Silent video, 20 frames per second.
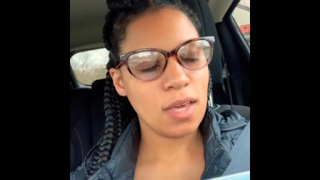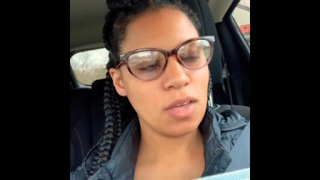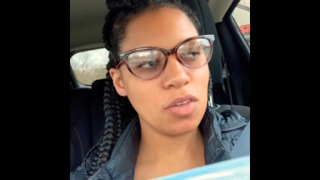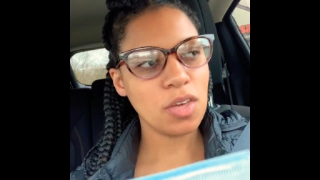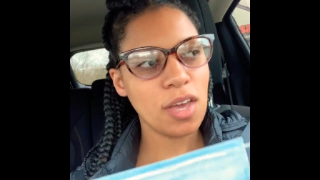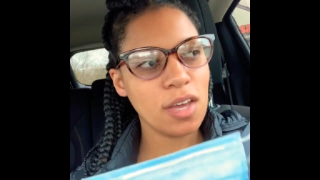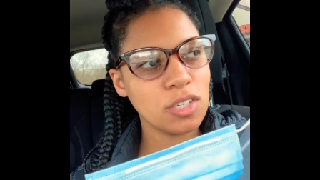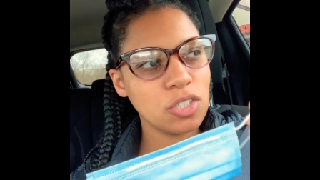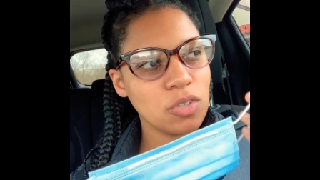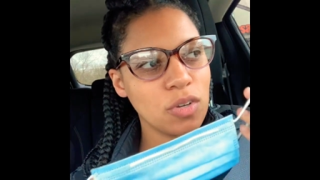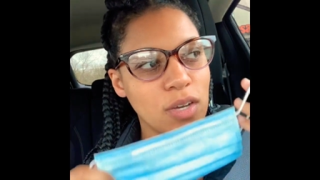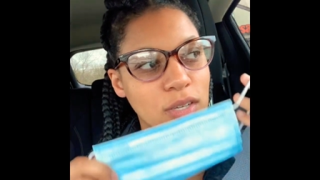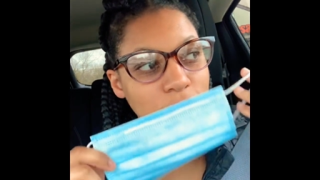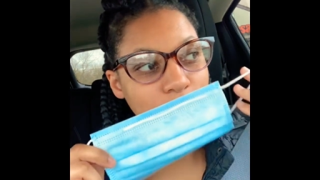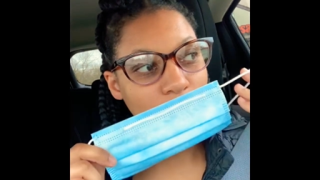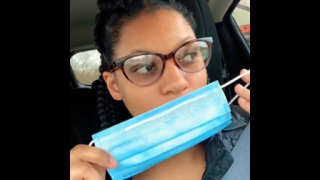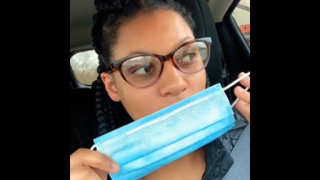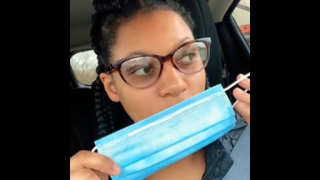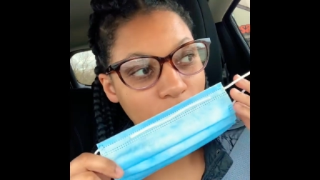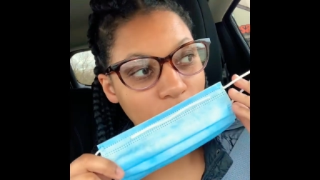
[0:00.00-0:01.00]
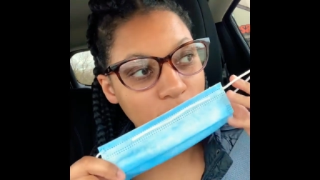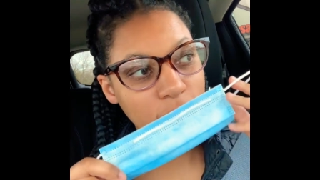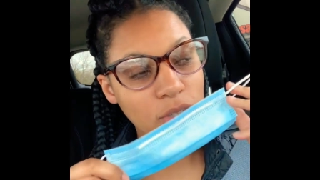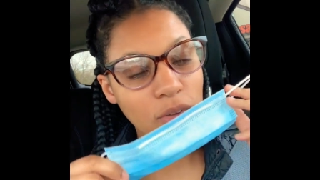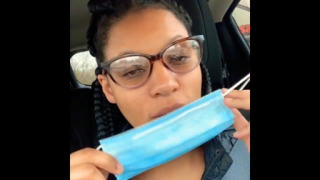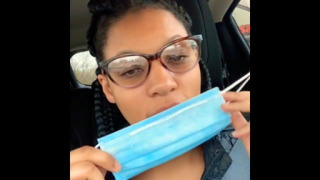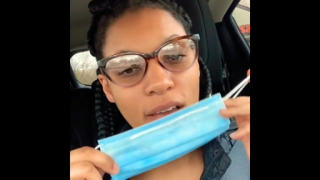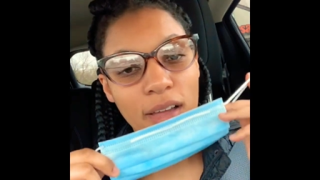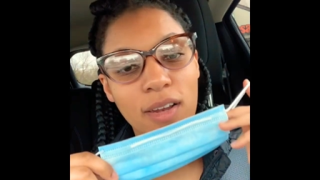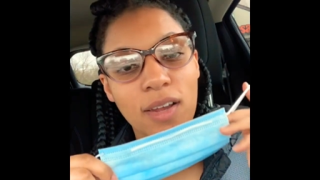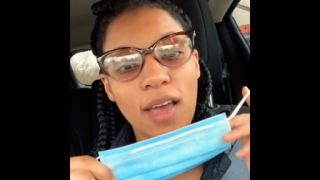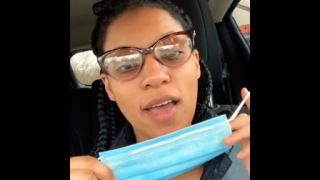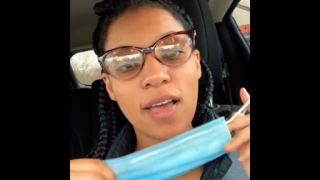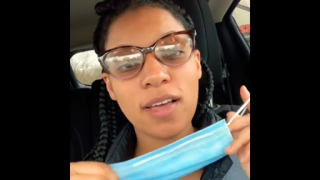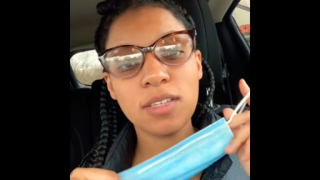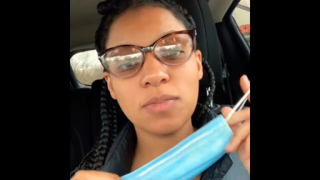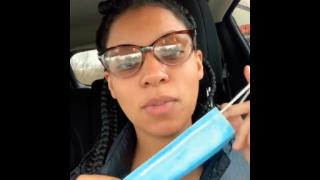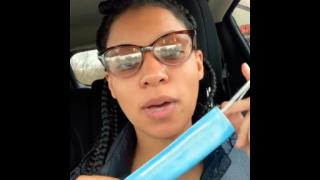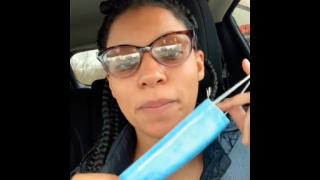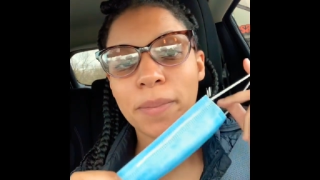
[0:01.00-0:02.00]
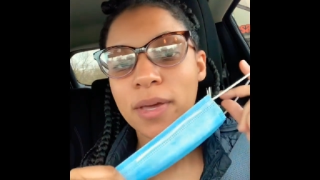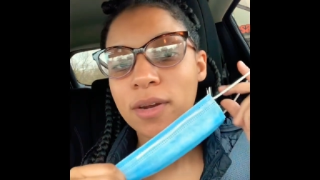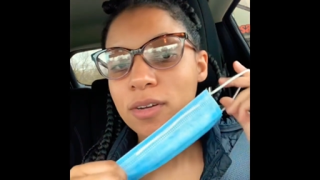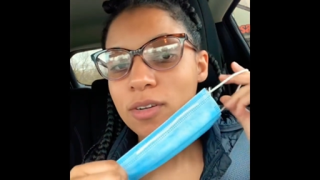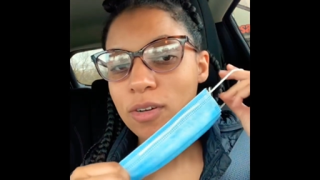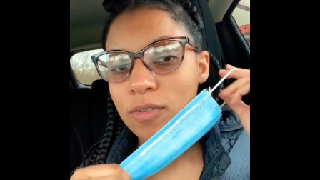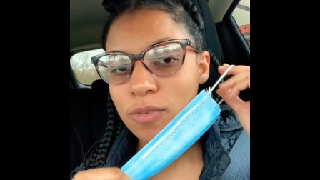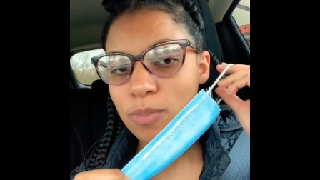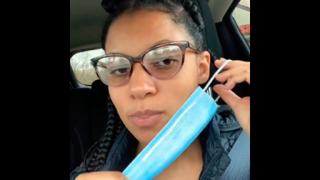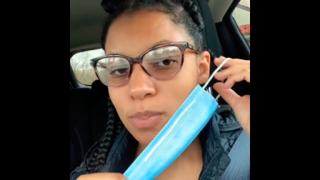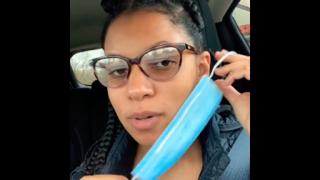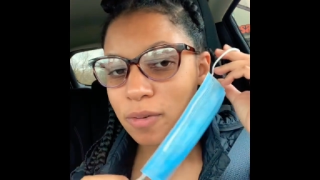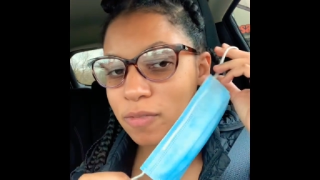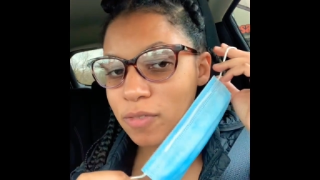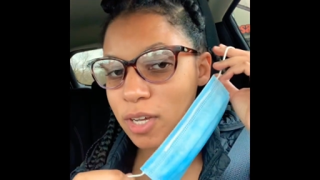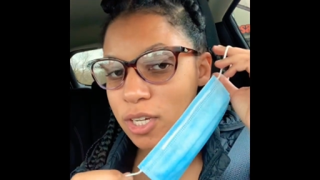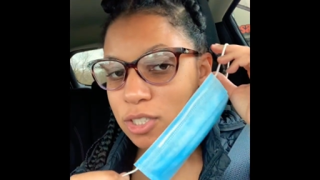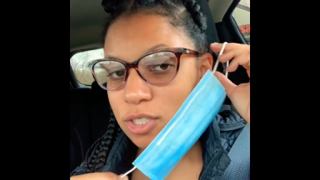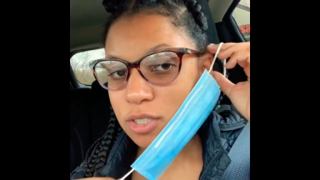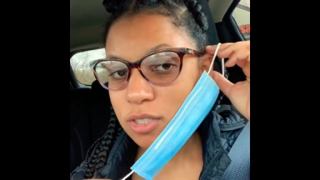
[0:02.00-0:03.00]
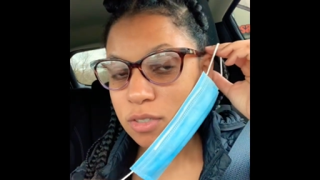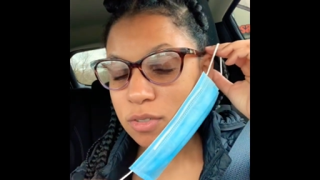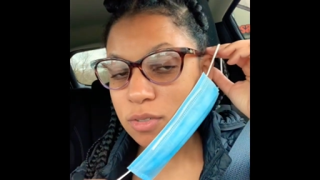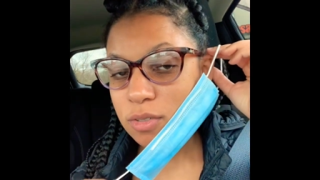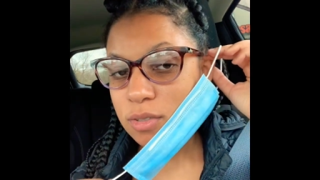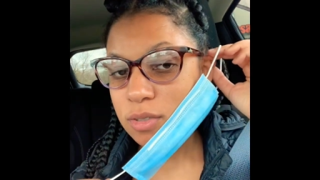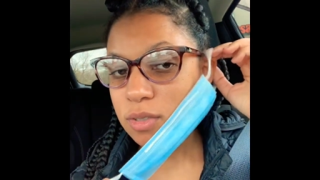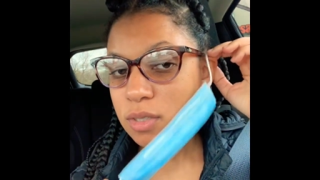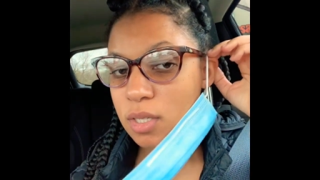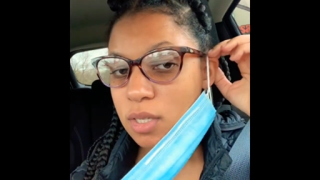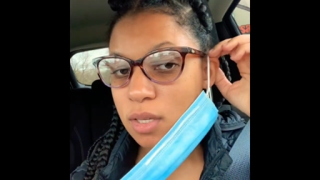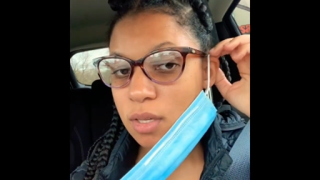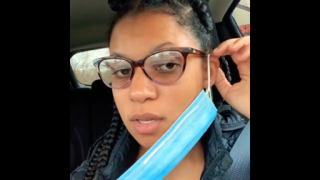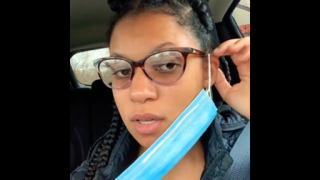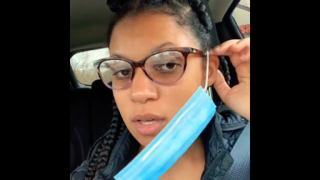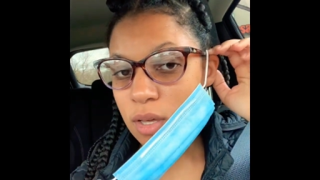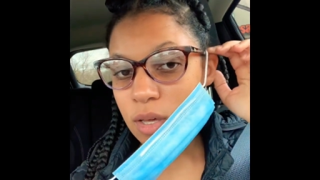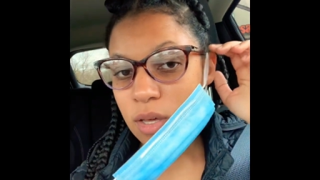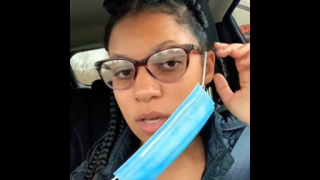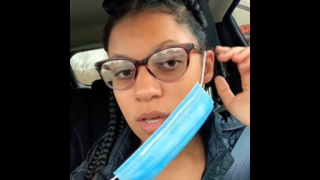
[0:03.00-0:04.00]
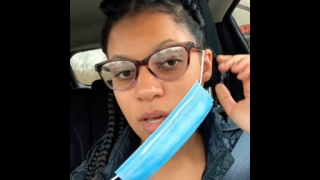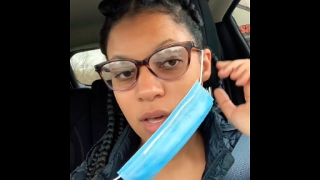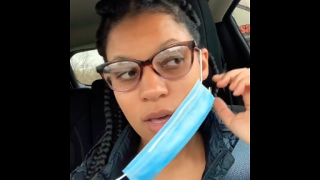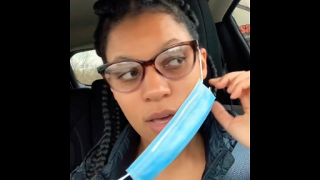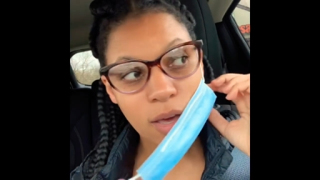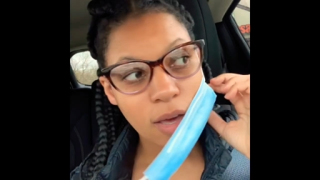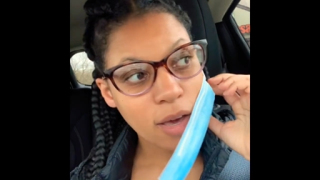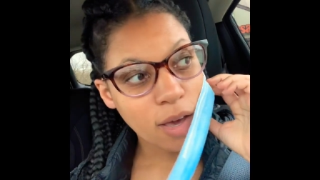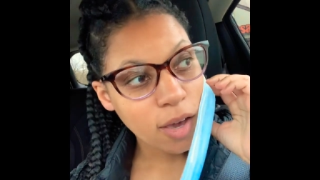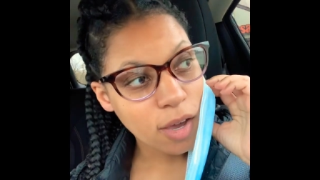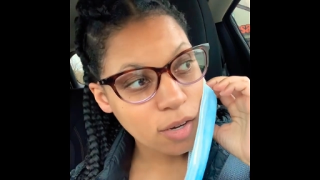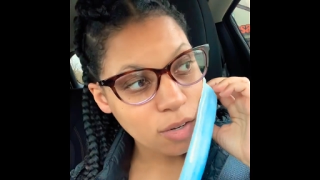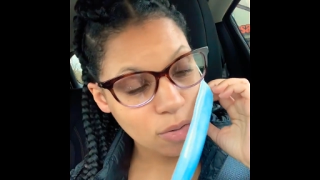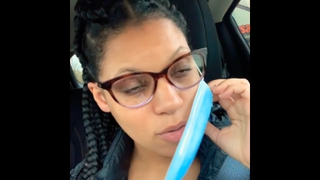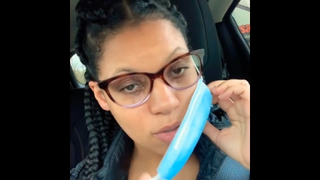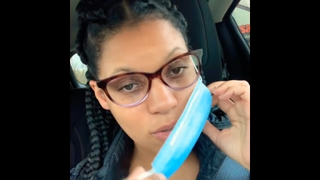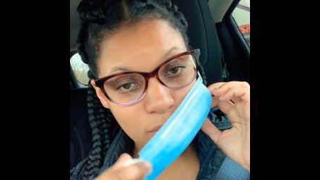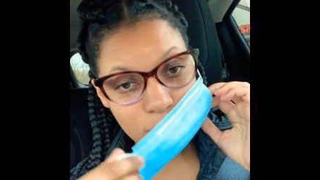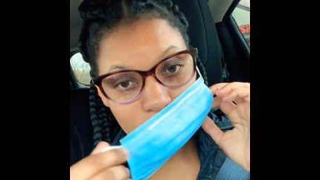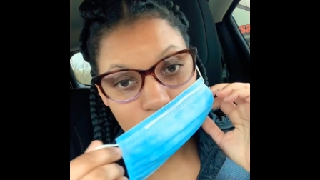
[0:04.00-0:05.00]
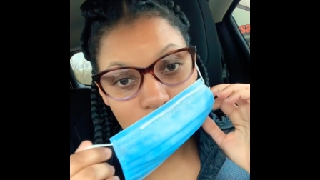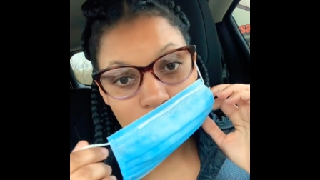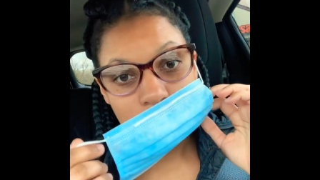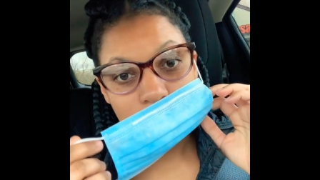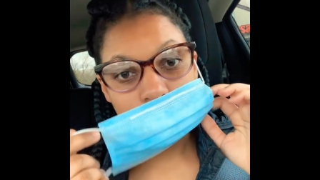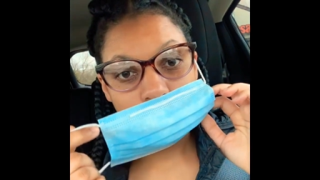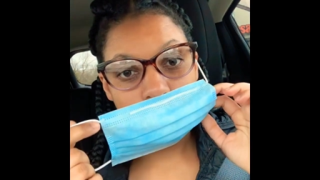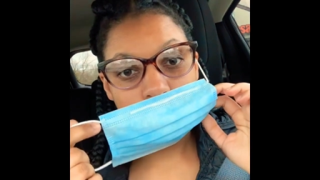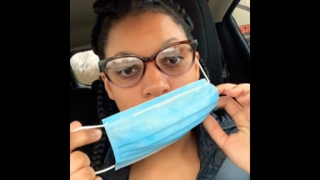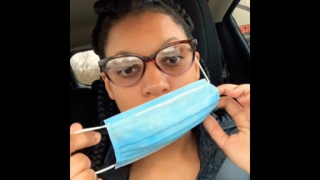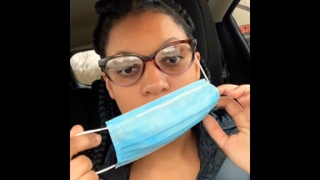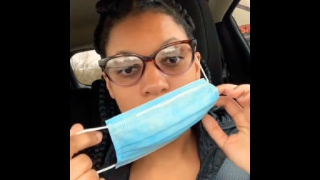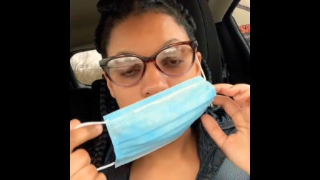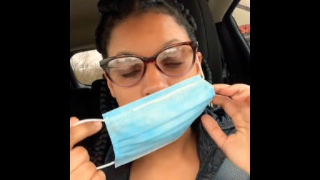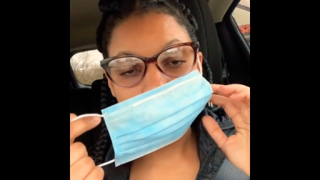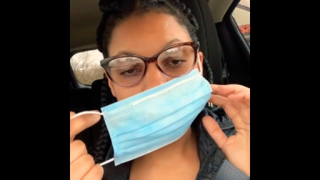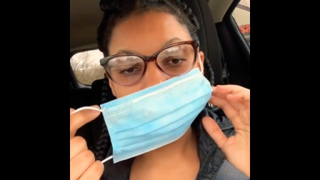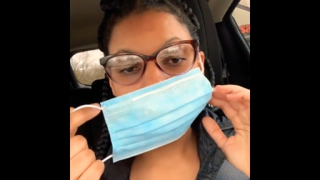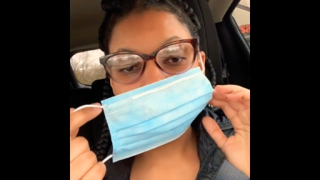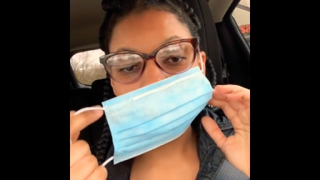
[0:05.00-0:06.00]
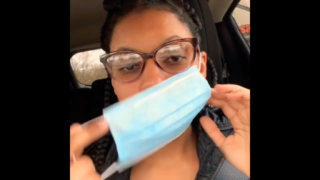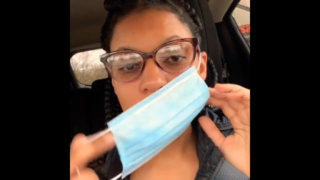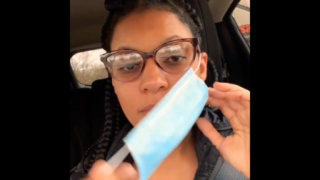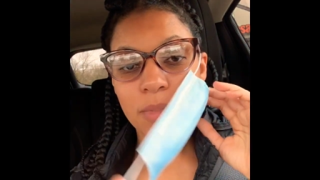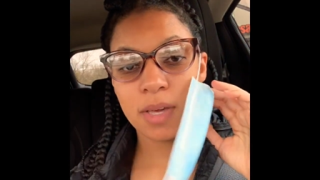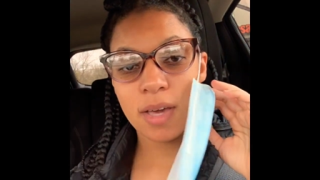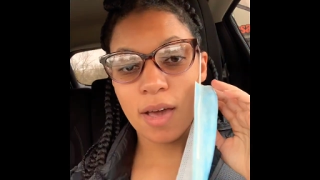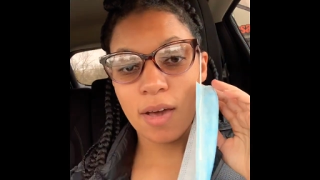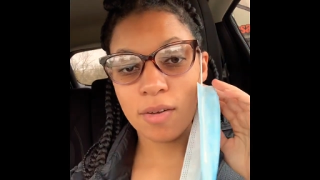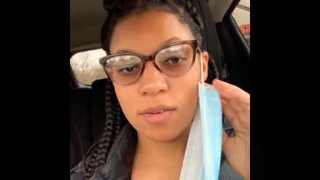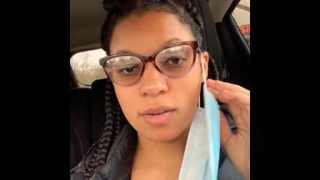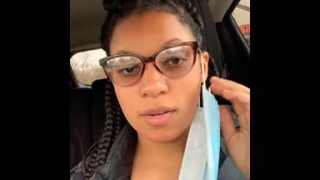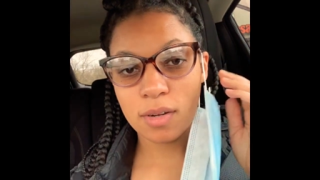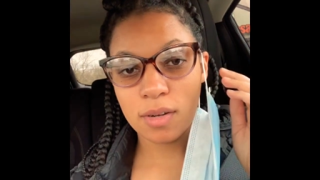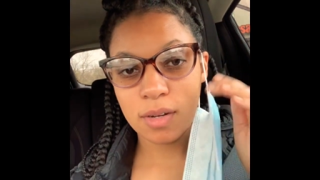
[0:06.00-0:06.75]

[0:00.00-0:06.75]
Can't translate it. So I had to ask my medical professionals, how do you use this thing? And they helped me out.